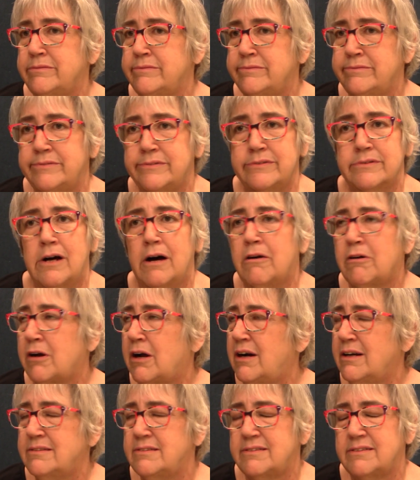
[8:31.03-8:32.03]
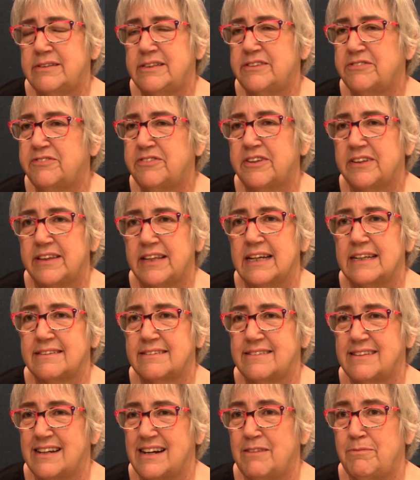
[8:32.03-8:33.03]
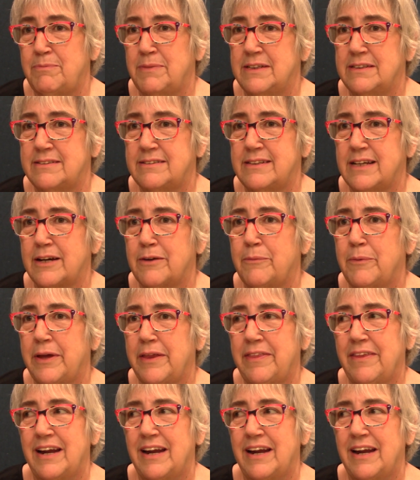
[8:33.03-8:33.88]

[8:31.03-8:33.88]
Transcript: and all kinds of different things that I've been sick with,